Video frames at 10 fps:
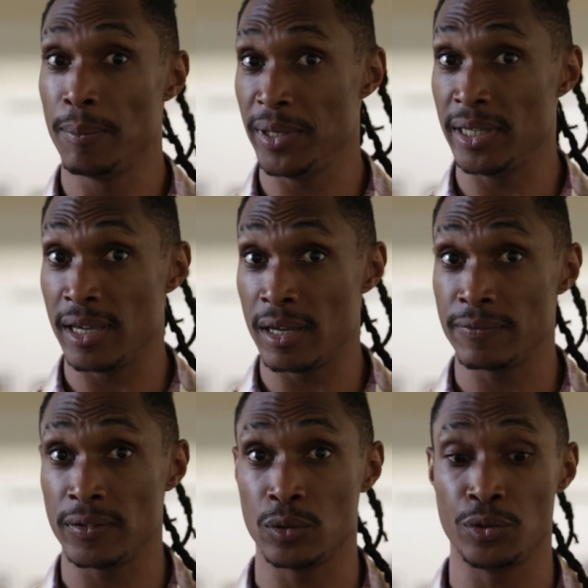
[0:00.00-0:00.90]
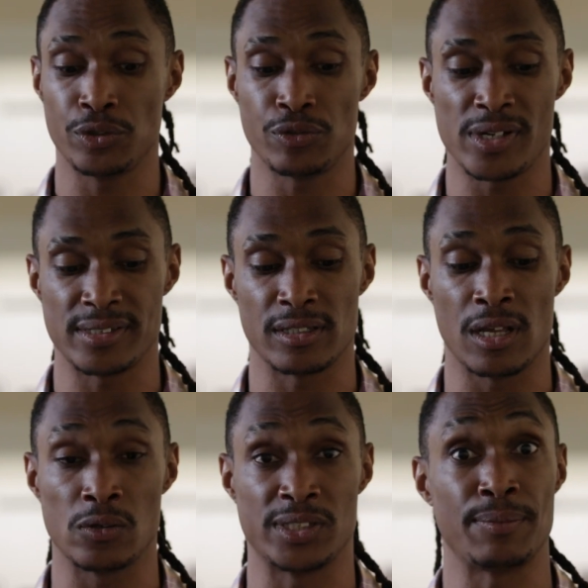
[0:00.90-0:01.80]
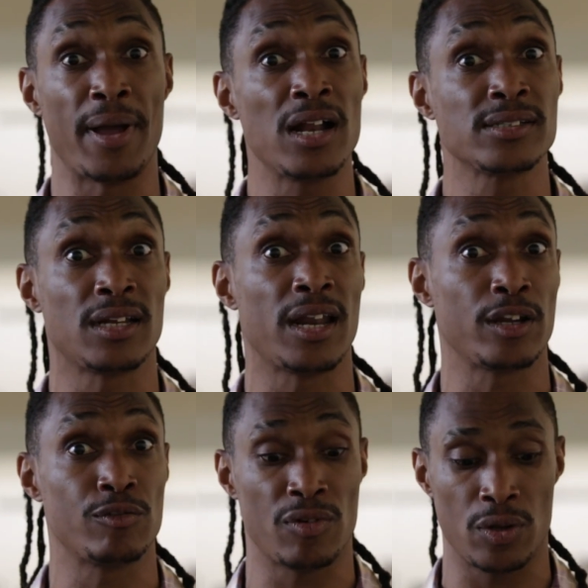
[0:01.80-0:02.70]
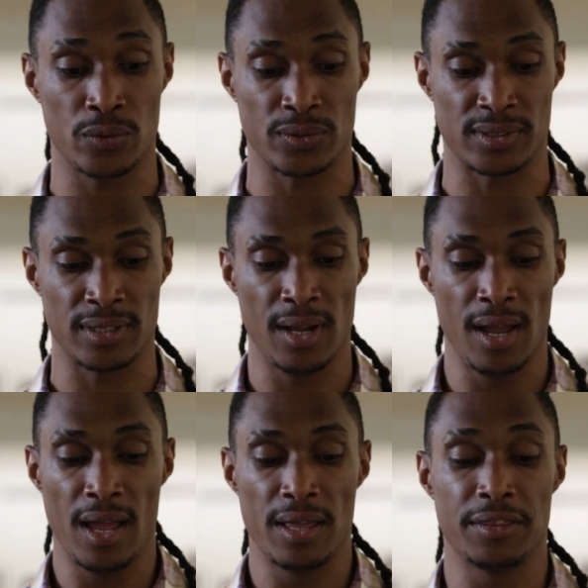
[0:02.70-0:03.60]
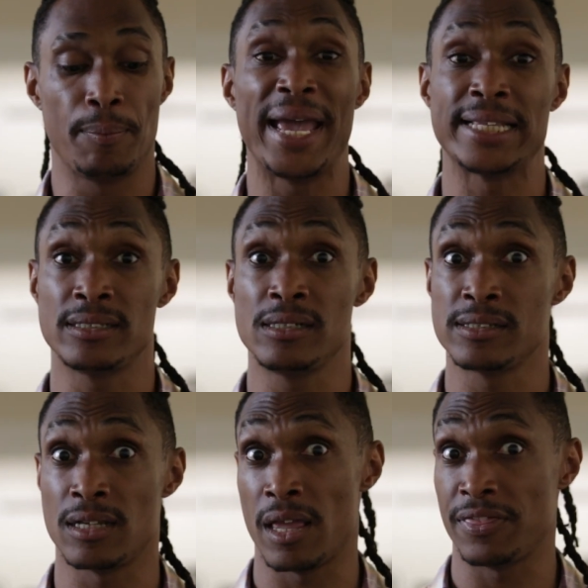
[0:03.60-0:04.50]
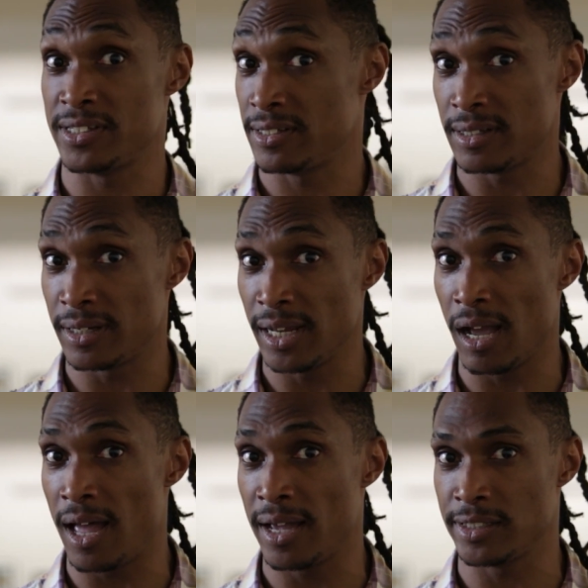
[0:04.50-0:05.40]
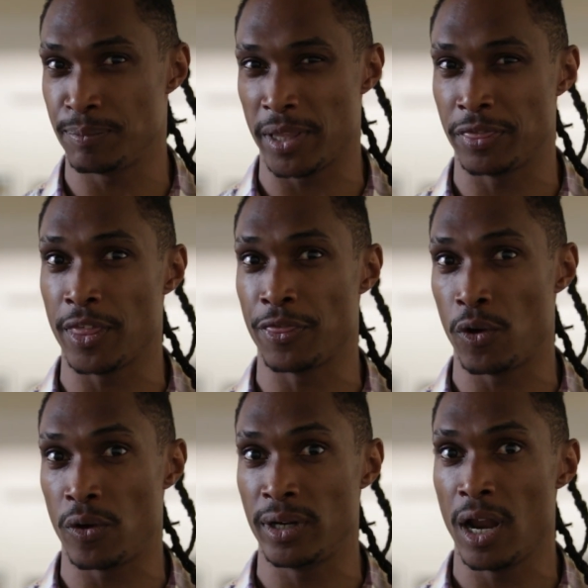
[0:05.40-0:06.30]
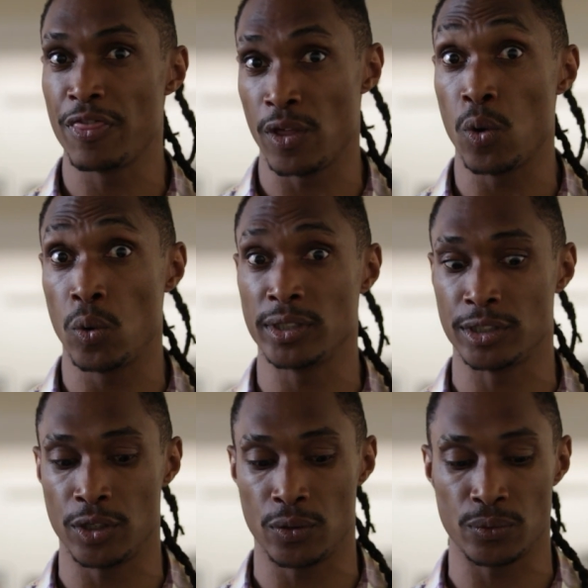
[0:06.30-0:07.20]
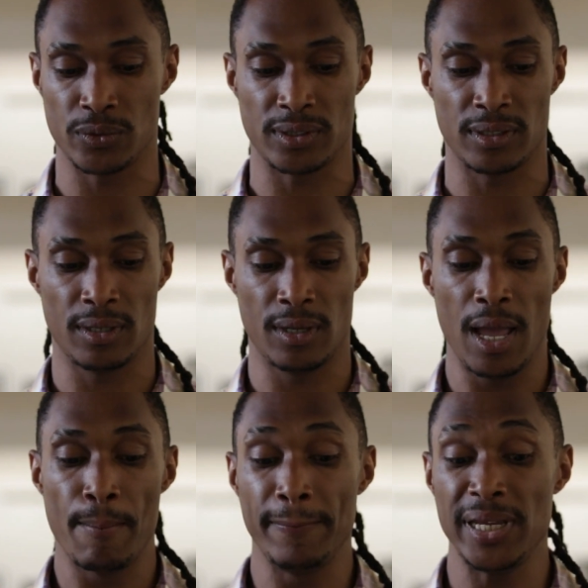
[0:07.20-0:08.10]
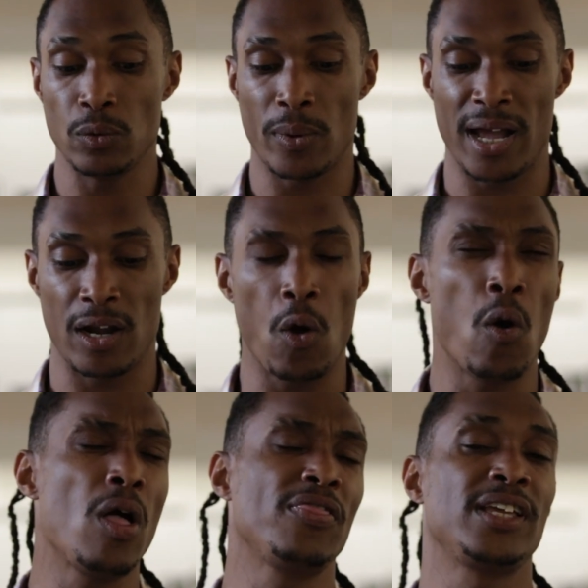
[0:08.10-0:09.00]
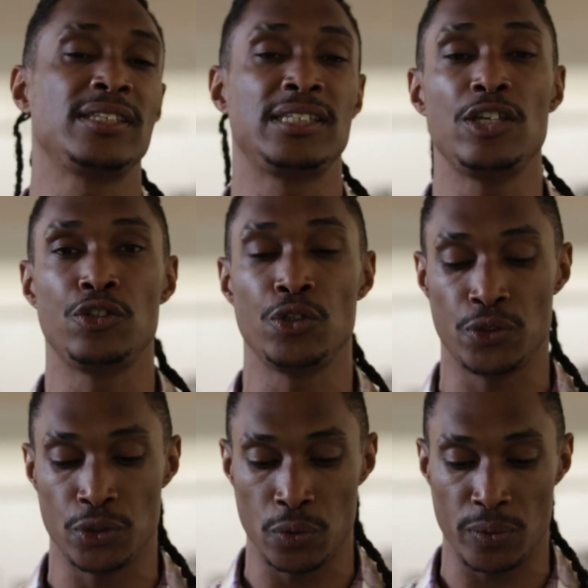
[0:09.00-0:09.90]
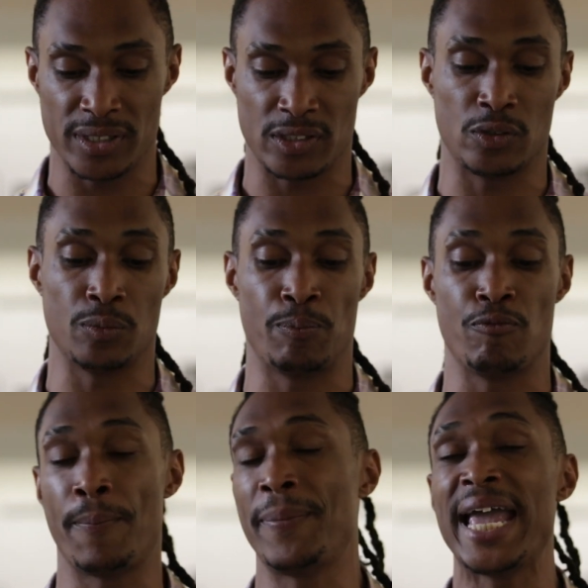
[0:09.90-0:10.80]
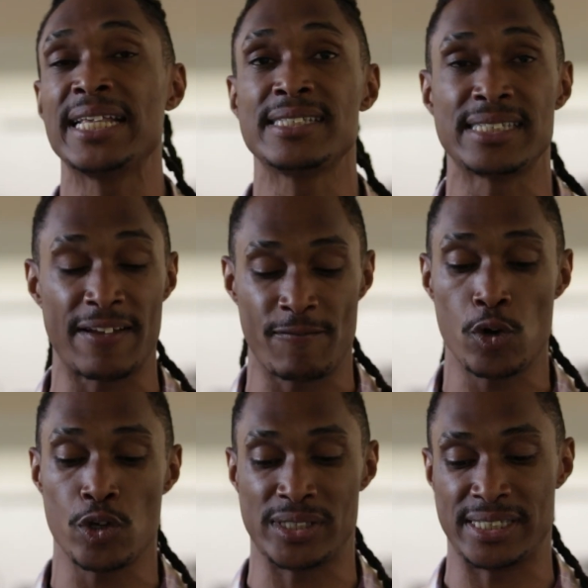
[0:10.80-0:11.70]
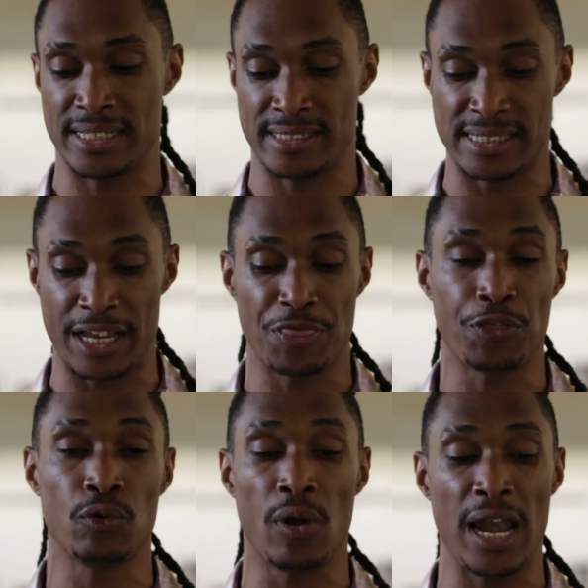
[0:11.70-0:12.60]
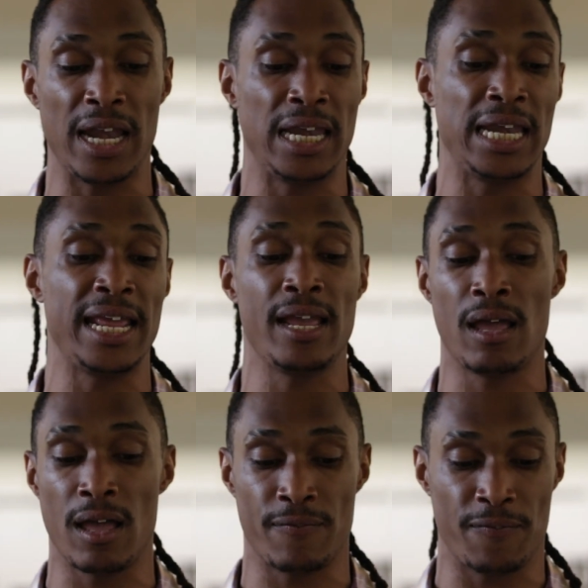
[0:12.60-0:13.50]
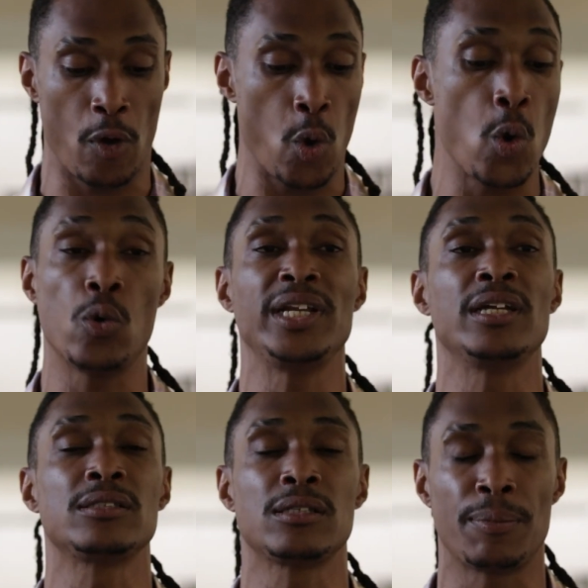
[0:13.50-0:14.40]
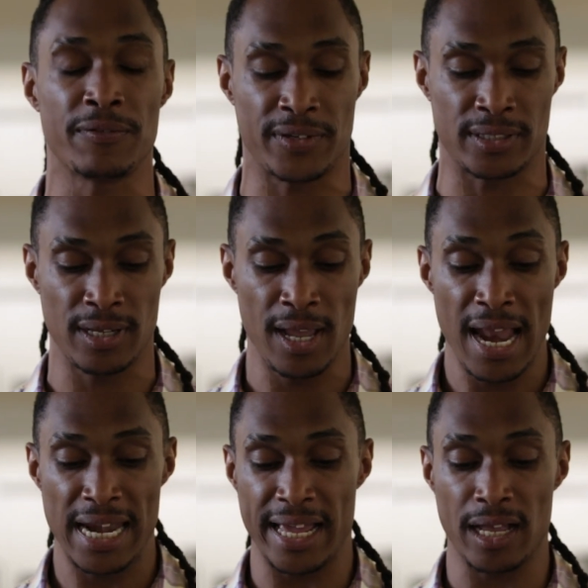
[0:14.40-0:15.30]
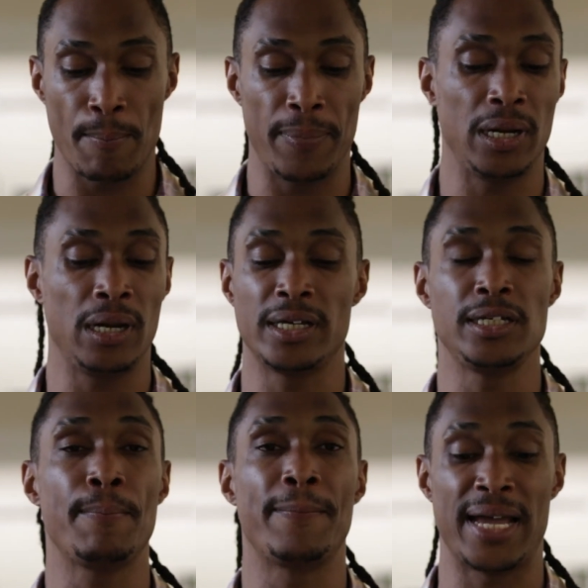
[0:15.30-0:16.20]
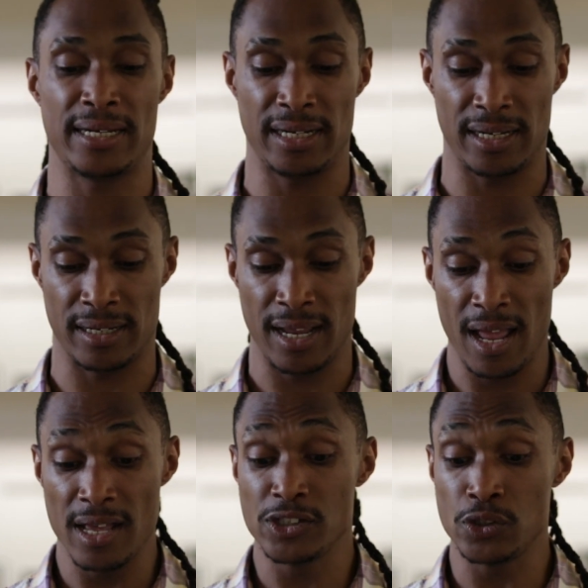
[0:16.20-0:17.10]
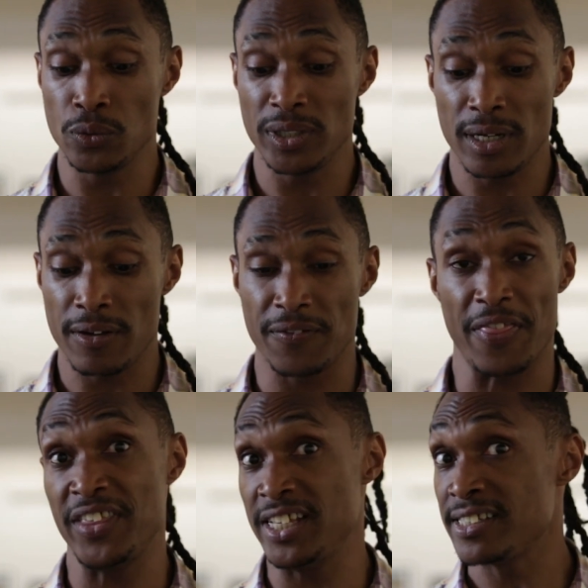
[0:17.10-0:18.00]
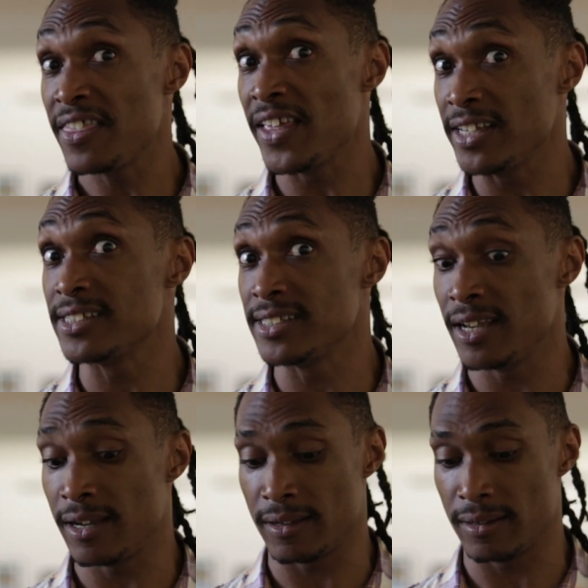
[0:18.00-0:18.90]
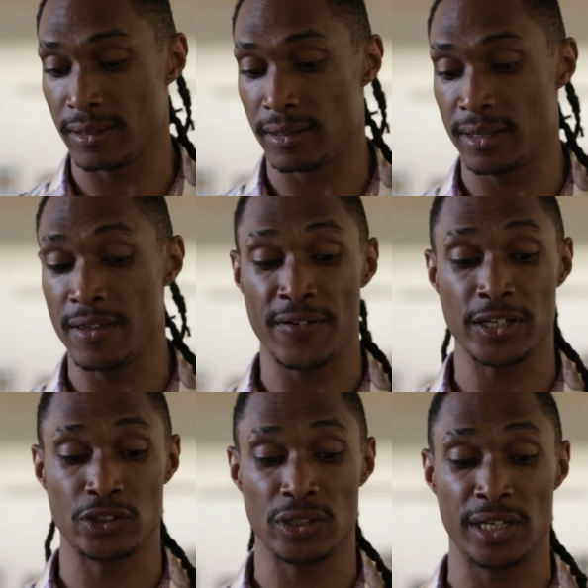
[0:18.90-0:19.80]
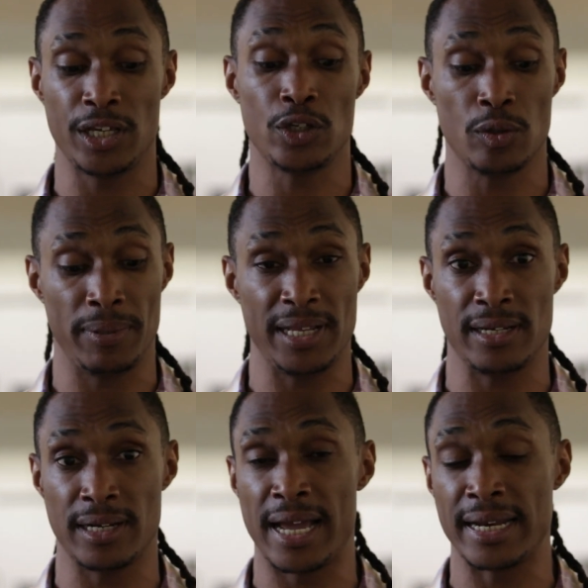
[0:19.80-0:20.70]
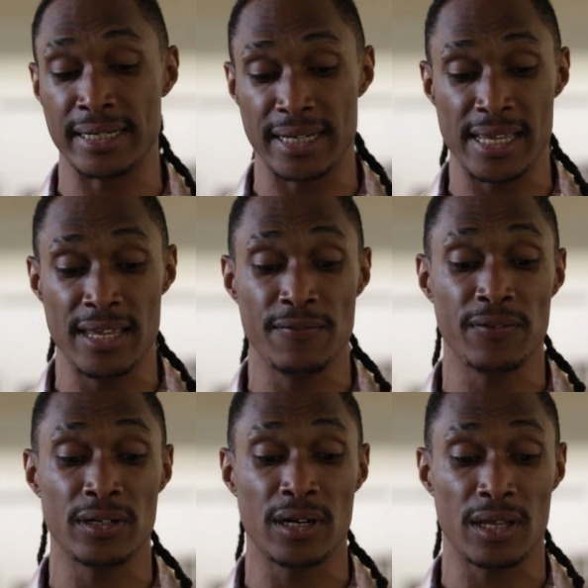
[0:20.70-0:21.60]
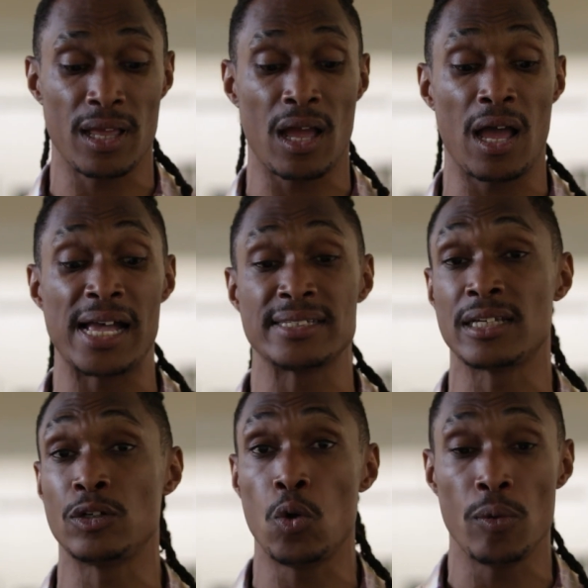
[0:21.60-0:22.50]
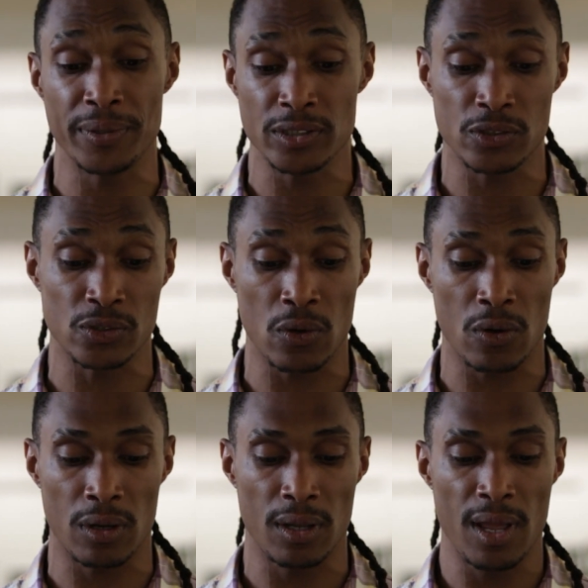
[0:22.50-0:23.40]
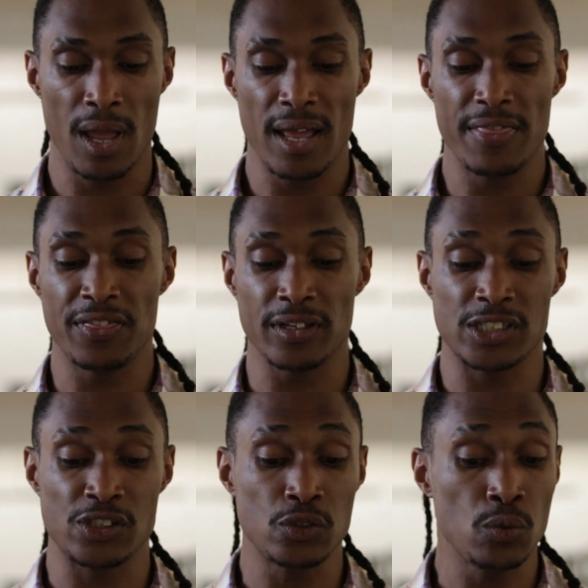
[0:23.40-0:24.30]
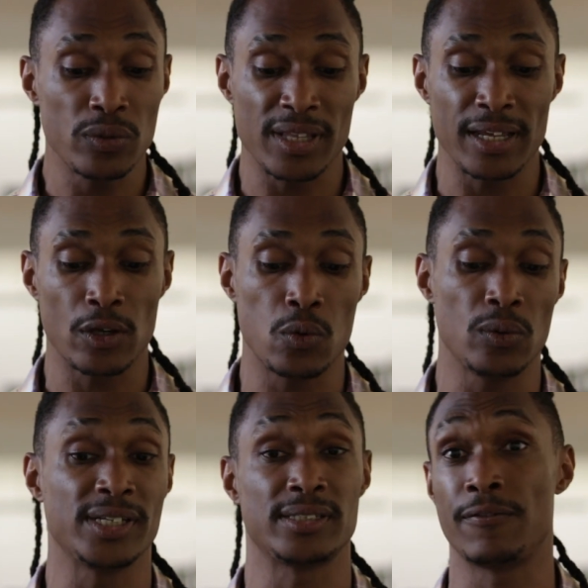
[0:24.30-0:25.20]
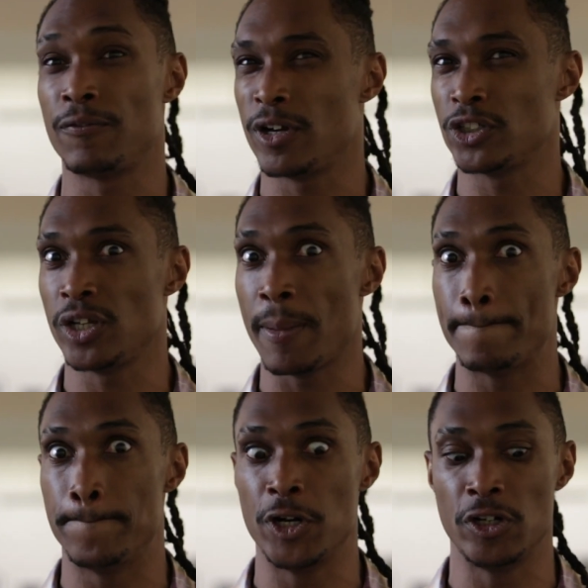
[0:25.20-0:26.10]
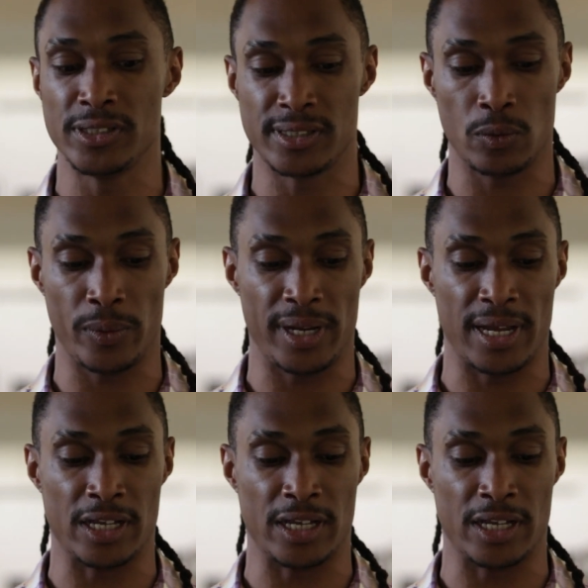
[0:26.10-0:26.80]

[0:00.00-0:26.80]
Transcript: Be careful who you trust now. Smiles are like a rose. The petals are the stunning eyes, but the thorn, the holder knows. Meanwhile, all they teach you to do is to repent for your sins and throw a layer of holy on top of it, like a bloody band-aid. Soon enough, these things tear. Eventually, you bleed. And even as an open sore, the soothing coolness of fresh air burns away